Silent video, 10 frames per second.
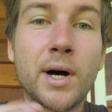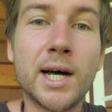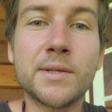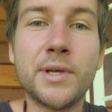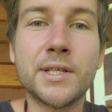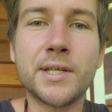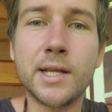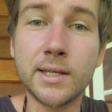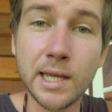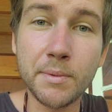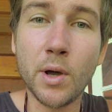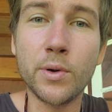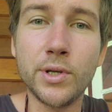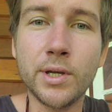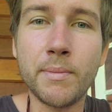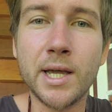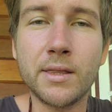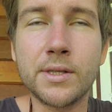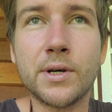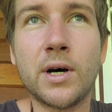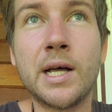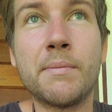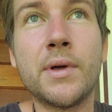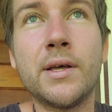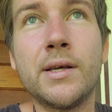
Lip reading: passed me and said, keep going, you can make the time.